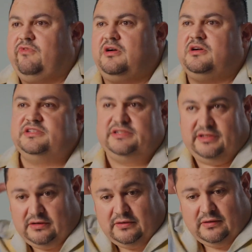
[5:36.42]
first,
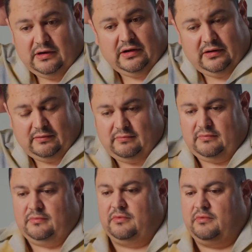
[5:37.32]
you know.
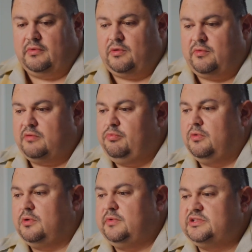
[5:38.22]
Um, when, we're,
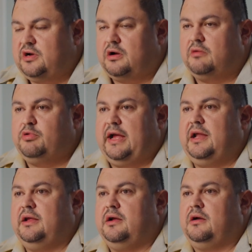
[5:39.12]
when we start our
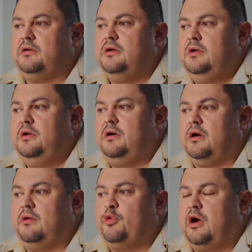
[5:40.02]
planning, our,
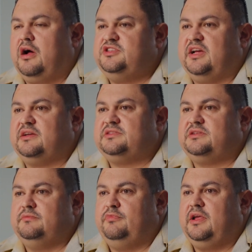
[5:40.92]
our
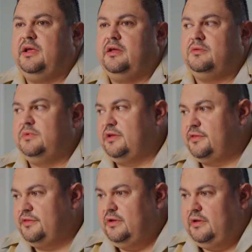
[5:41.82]
projects begin with
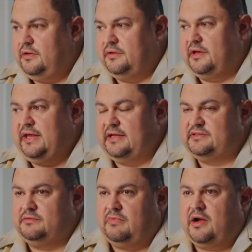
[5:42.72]
the
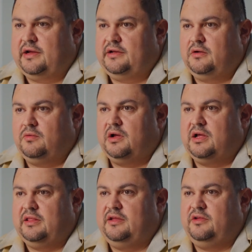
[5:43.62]
kids in mind, you know, what
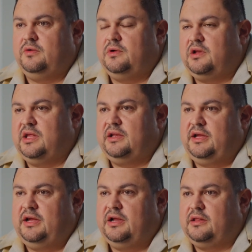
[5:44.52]
can they do, what do they
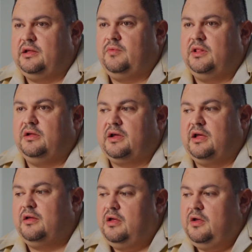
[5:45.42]
need, and then we look
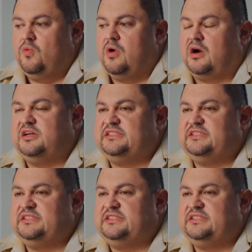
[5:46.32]
at what our